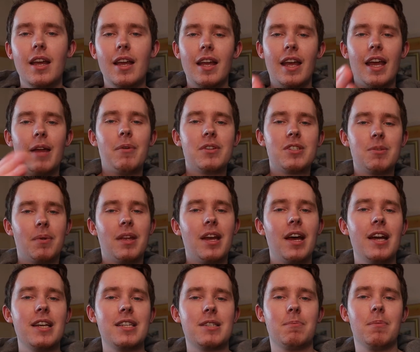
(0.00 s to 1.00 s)
Hey, what's up
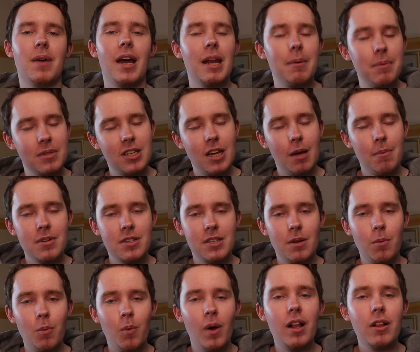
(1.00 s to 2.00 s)
guys? My name is Thomas
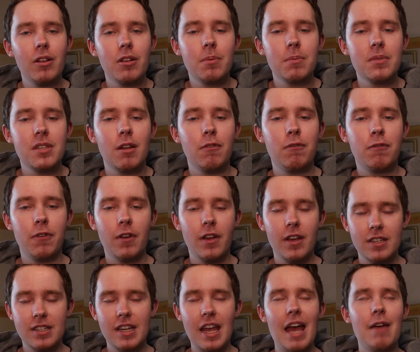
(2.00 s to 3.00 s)
and welcome to the
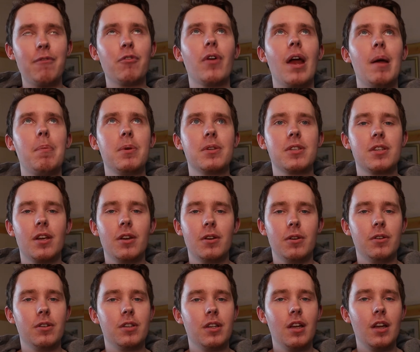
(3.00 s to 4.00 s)
first ever
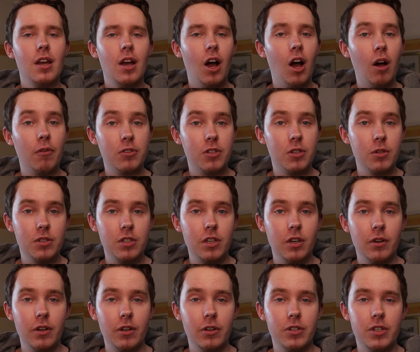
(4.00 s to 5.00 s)
episode of
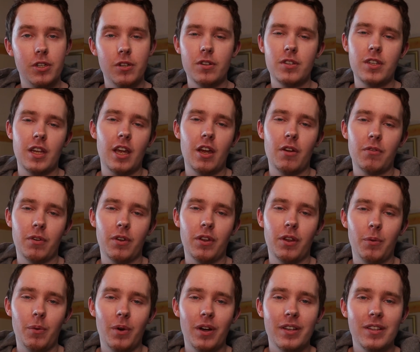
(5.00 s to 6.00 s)
Tutorial Tuesday over on
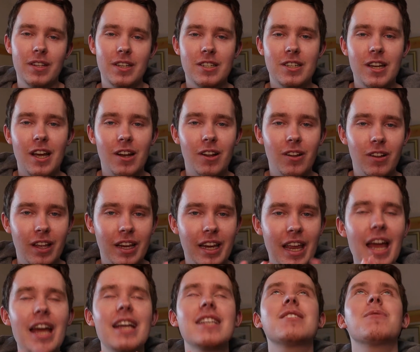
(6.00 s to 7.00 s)
the Worthit channel.
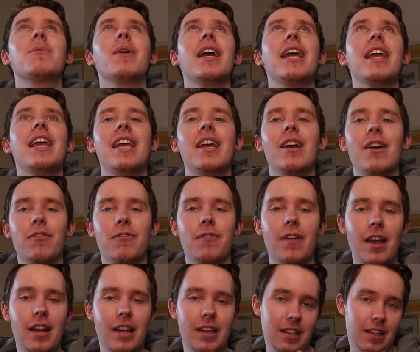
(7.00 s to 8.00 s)
Yes, we're here,
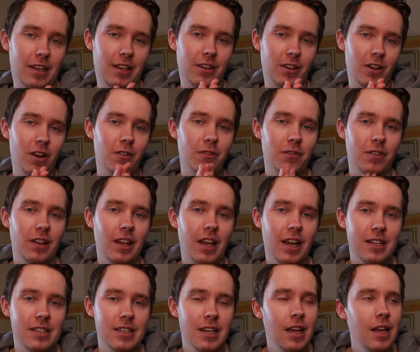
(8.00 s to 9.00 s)
finally, thank God for
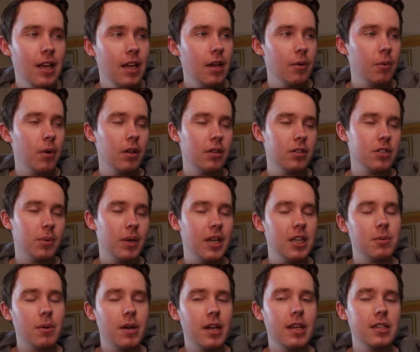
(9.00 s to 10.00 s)
that. Well,
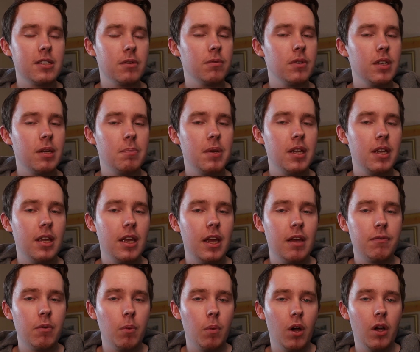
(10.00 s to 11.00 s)
2020 is a really big year
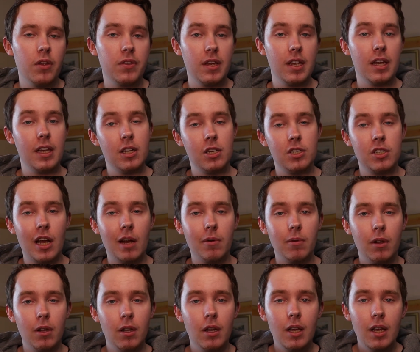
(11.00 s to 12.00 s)
for Worthit in
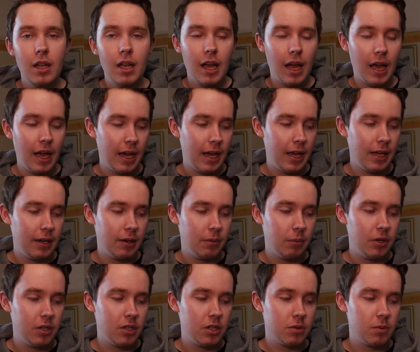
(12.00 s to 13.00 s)
general, and
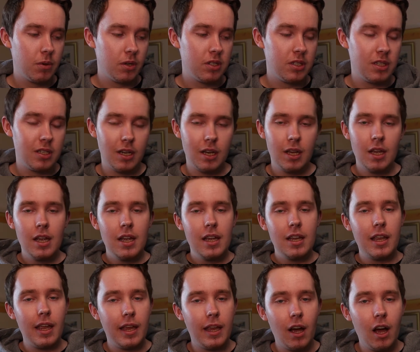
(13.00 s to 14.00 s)
we just wanted to
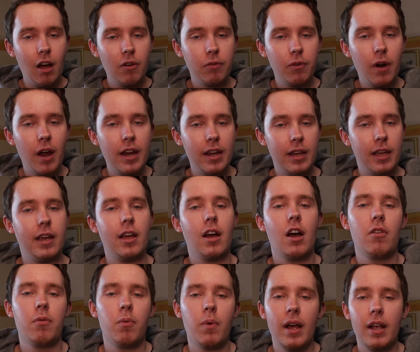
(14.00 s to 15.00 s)
kick it off right, kick it
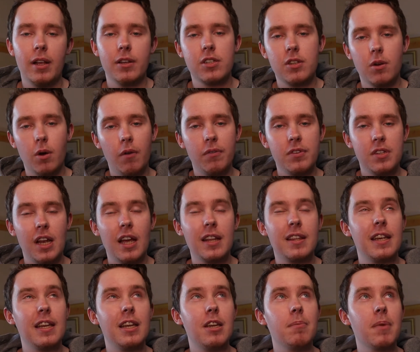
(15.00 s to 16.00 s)
off well. So obviously, I
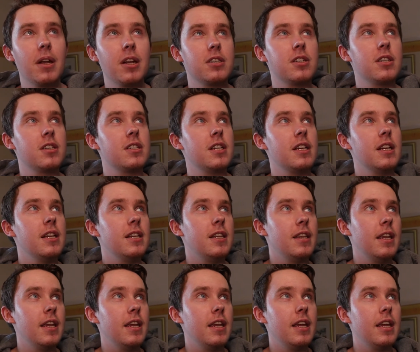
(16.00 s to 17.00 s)
think you managed to see
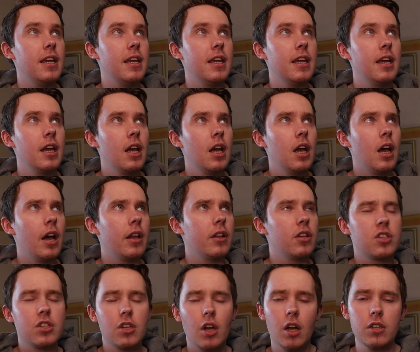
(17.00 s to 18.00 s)
the
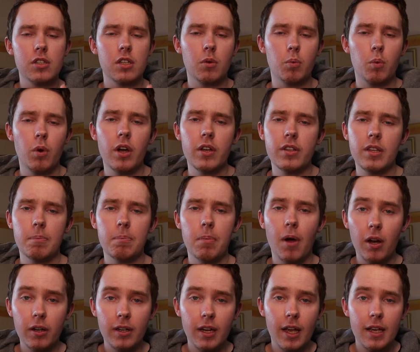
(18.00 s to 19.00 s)
start of the Worthit
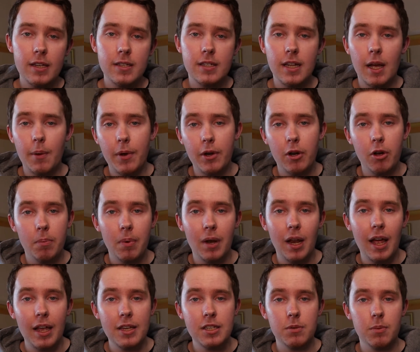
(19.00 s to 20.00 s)
podcast that went up
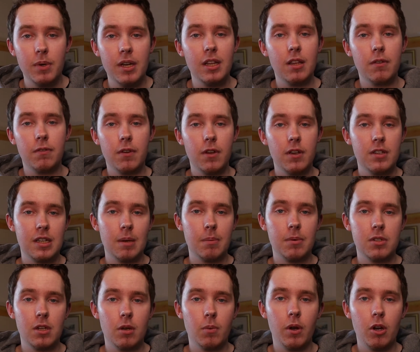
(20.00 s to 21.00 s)
last week. The first
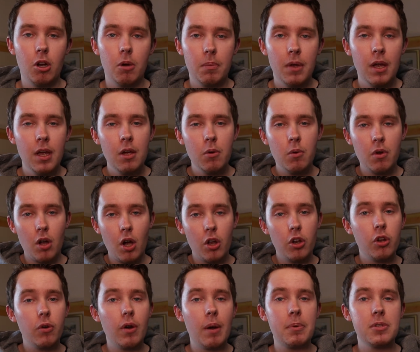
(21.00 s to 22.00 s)
episode went up. We've got
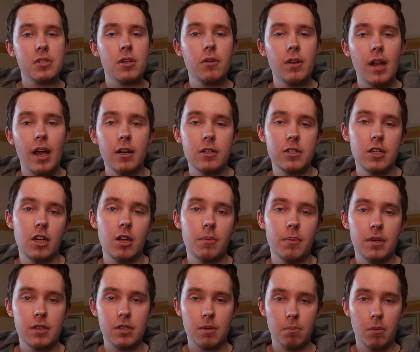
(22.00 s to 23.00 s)
another episode actually
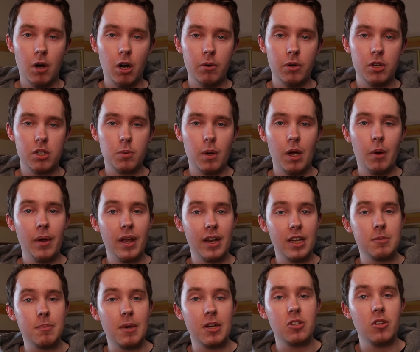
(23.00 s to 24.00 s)
coming tomorrow as well. We had a
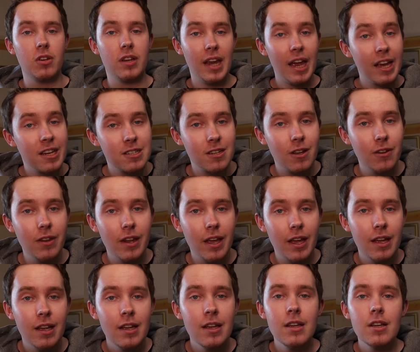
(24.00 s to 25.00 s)
special guest on
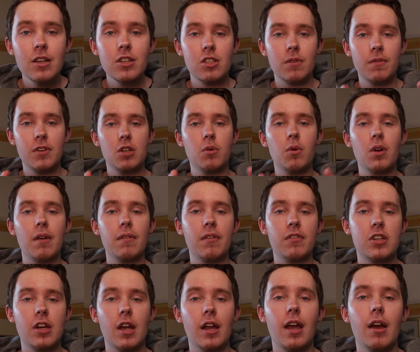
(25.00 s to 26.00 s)
there. So if you do want to have a
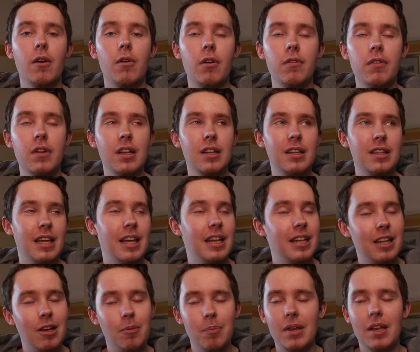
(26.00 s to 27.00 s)
check out of it, then
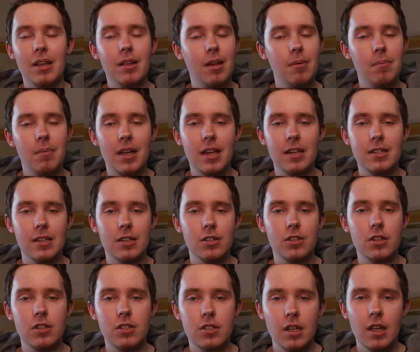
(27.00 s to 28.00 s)
that'll be amazing.
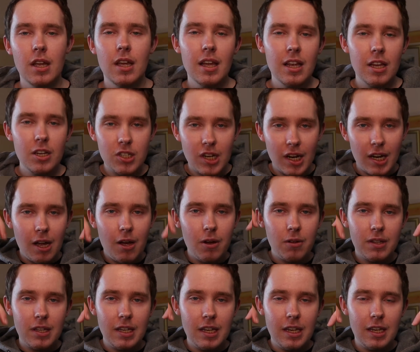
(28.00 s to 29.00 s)
Just check
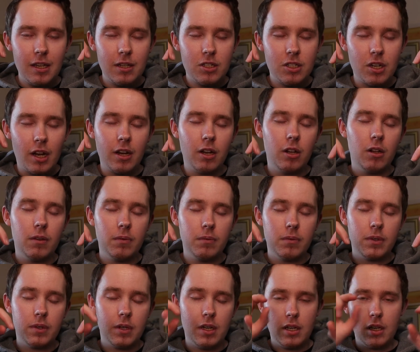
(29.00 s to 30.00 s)
out the channel.
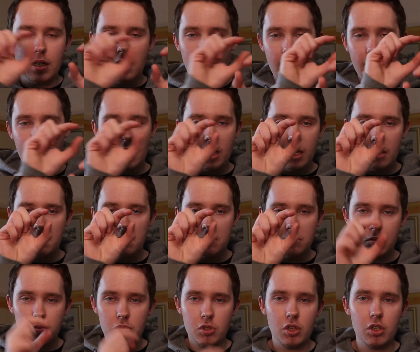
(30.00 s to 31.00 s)
You can click on it
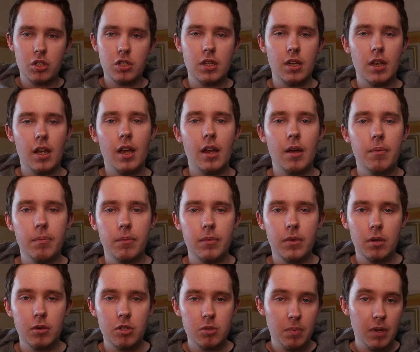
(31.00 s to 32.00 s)
just
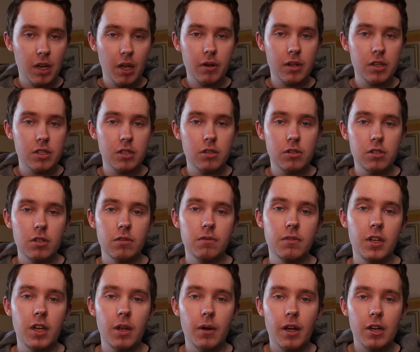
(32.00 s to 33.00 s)
below this YouTube
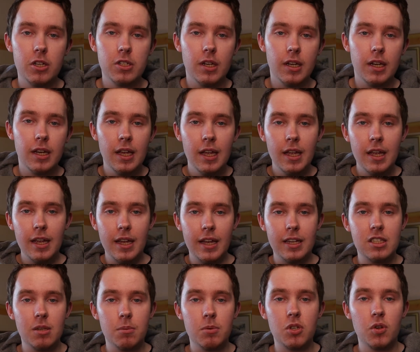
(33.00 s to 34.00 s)
video actually. Hit
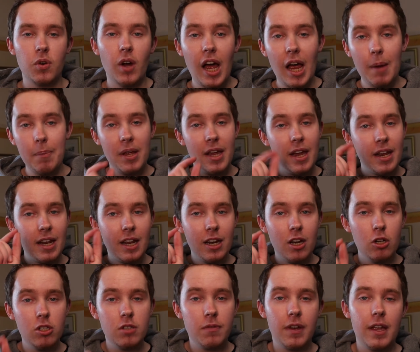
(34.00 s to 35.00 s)
subscribe, hit that
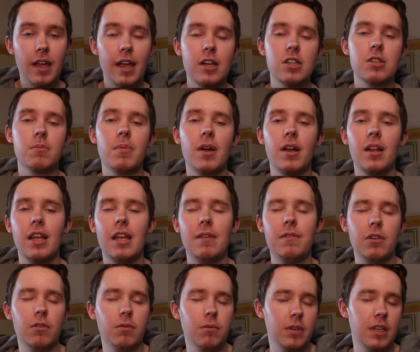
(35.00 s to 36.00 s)
notification bell if
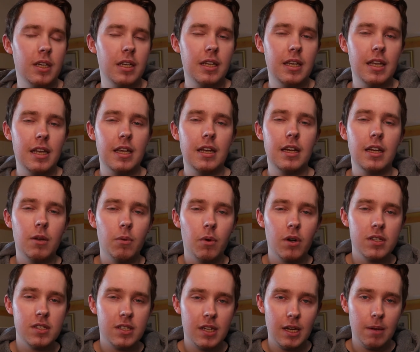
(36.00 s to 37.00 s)
you're really keen and you want
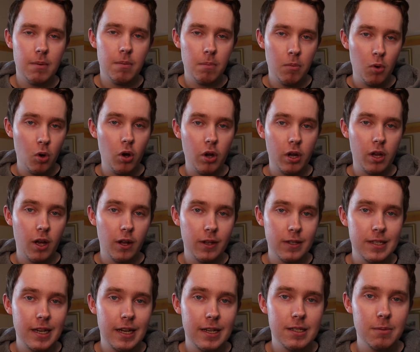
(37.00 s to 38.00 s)
to see more
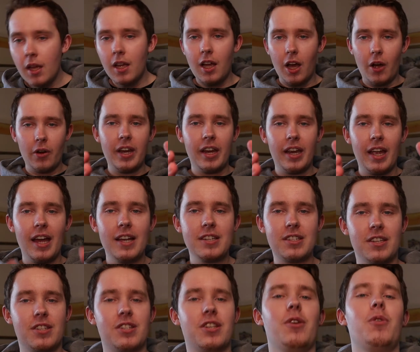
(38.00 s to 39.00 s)
content. Okay
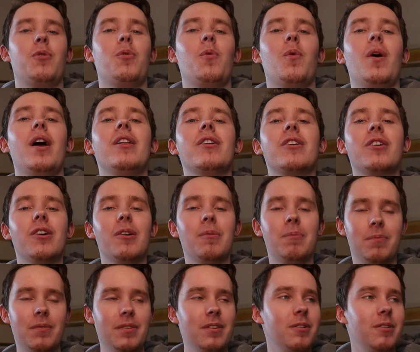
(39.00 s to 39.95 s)
guys, so welcome,